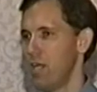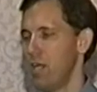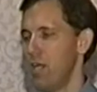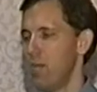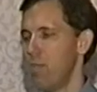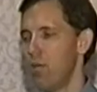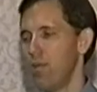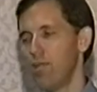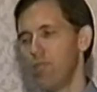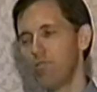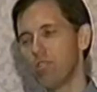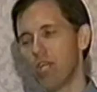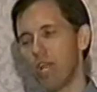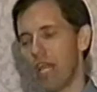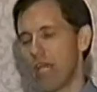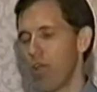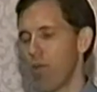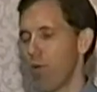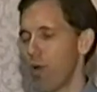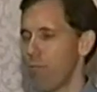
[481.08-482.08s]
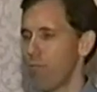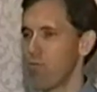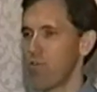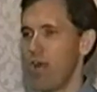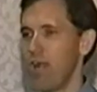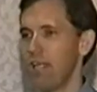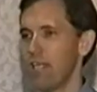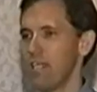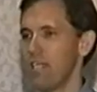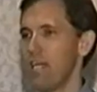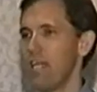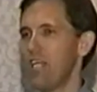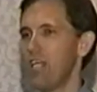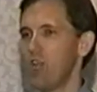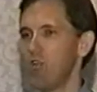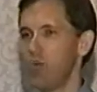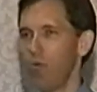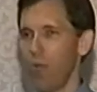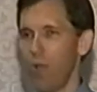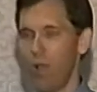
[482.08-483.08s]
But he was saying, no, I'm trying to take
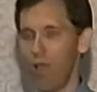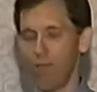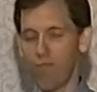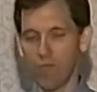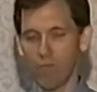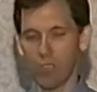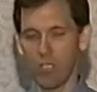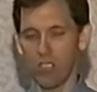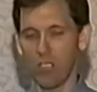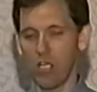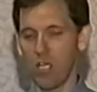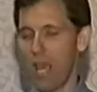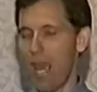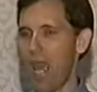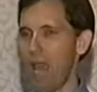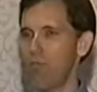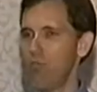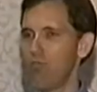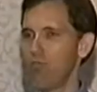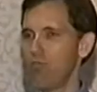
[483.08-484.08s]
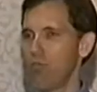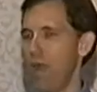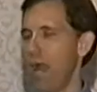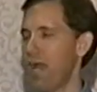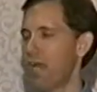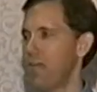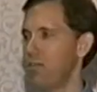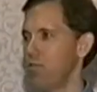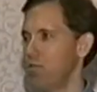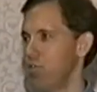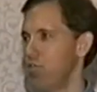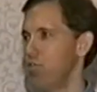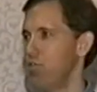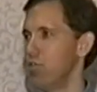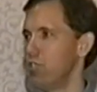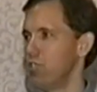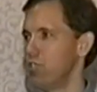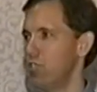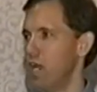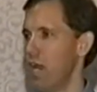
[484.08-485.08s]
you away from such an abstract view
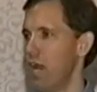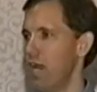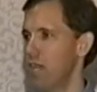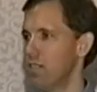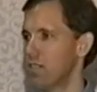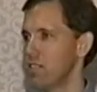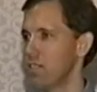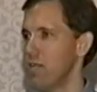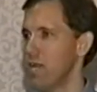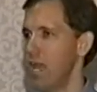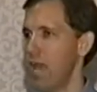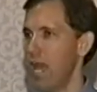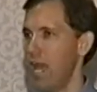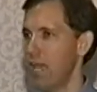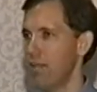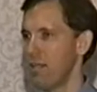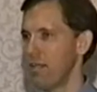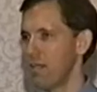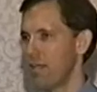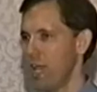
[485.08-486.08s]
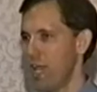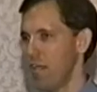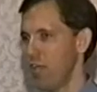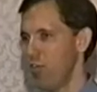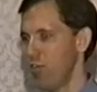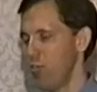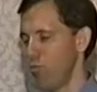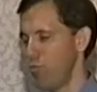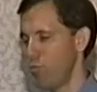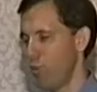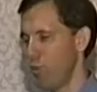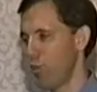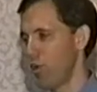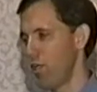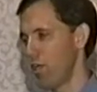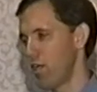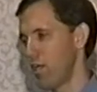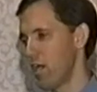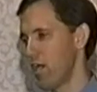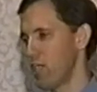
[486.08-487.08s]
as chess and get you more
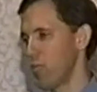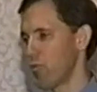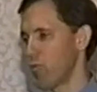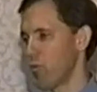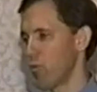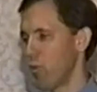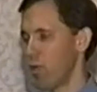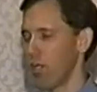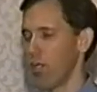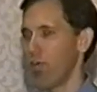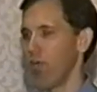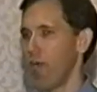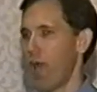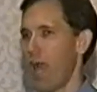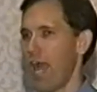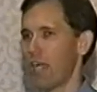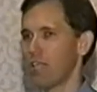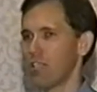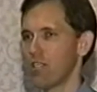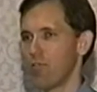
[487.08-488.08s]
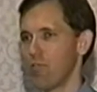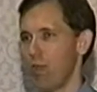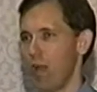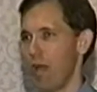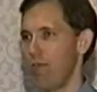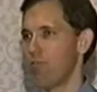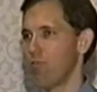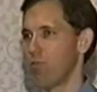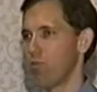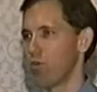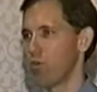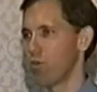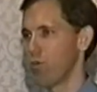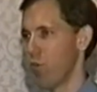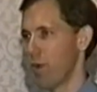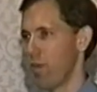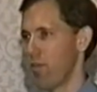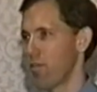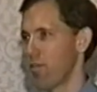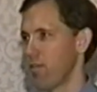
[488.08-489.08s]
in touch with what you actually will have to work
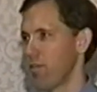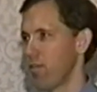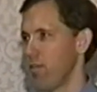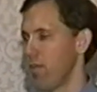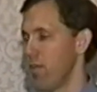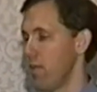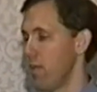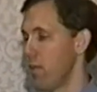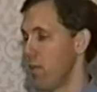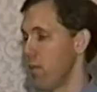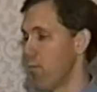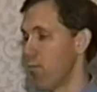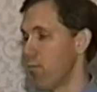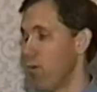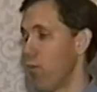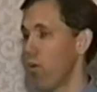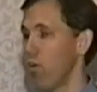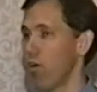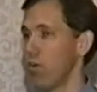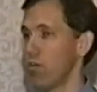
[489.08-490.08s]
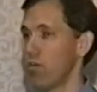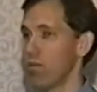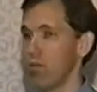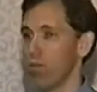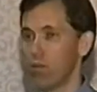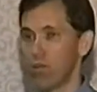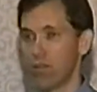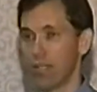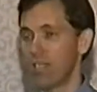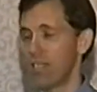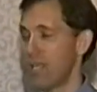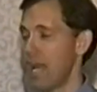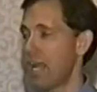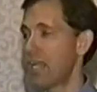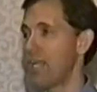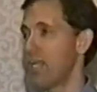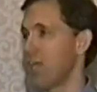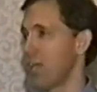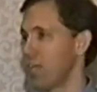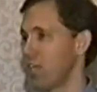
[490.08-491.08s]
with. Now the board looked
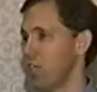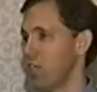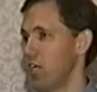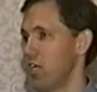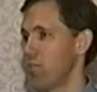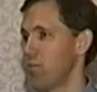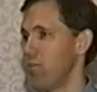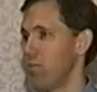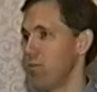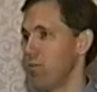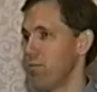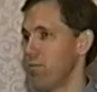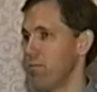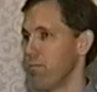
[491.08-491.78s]
exactly like a chessboard.